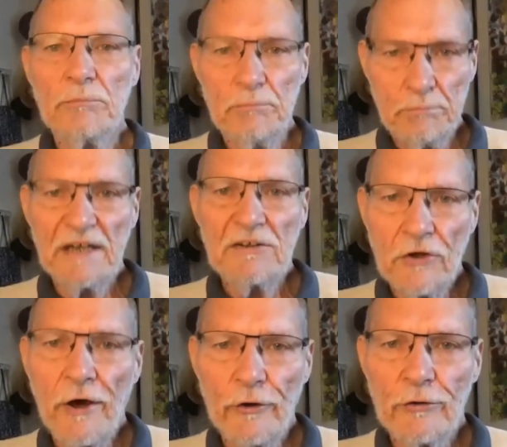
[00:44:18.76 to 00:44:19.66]
but
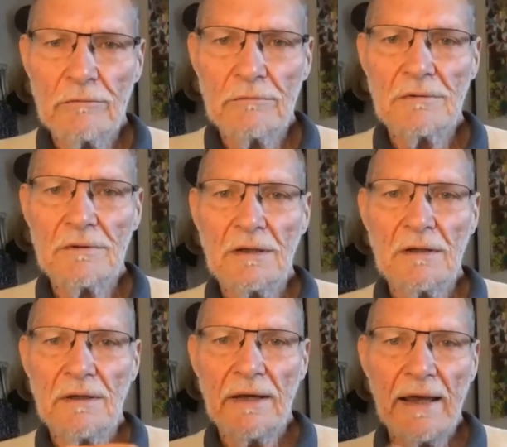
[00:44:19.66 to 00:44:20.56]
know.
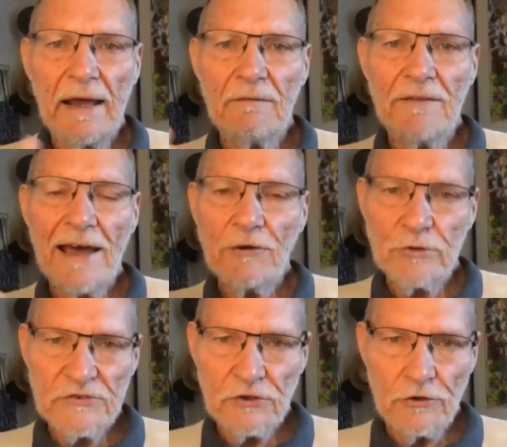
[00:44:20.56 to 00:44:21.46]
And that
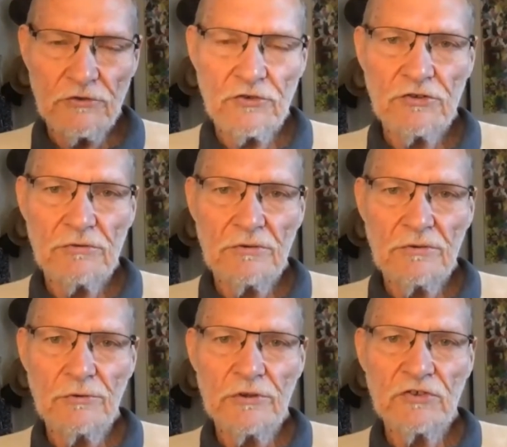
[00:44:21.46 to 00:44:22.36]
research,
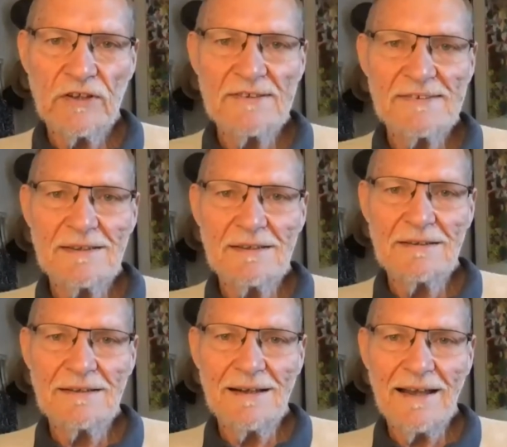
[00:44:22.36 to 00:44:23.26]
which
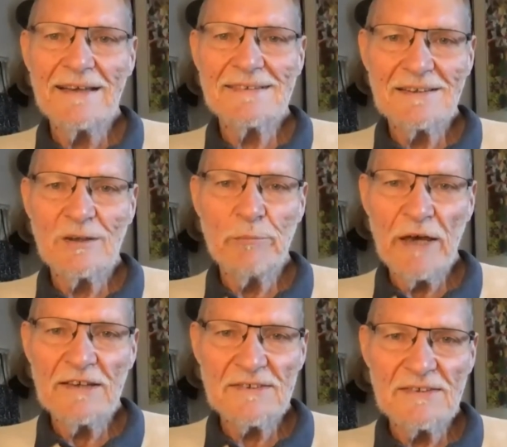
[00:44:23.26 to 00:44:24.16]
lies at the
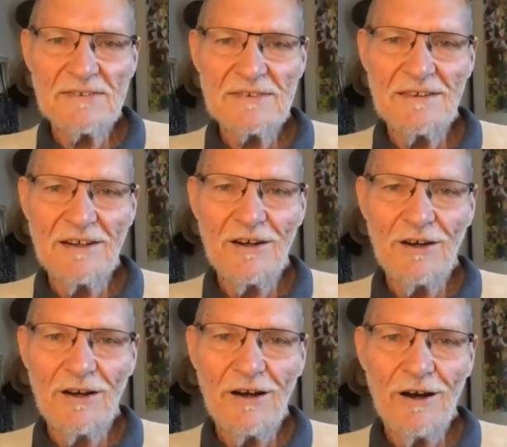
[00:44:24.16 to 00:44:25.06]
basis
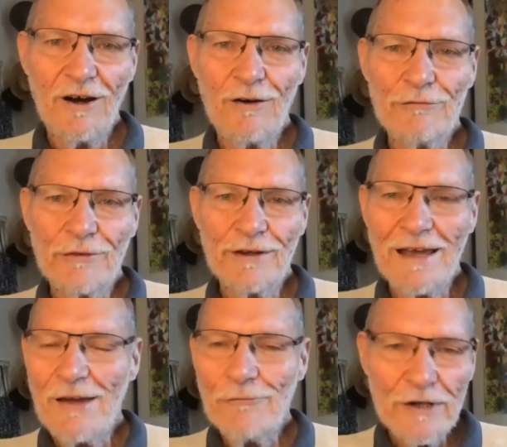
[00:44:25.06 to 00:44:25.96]
of
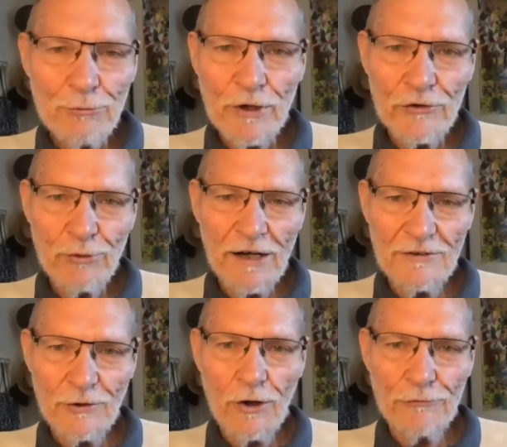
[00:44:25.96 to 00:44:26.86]
every worthwhile
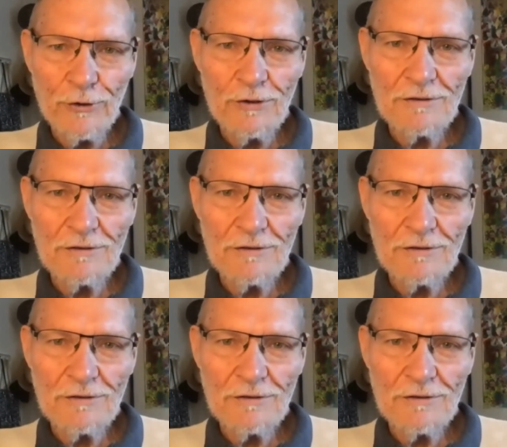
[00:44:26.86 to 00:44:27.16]
novel,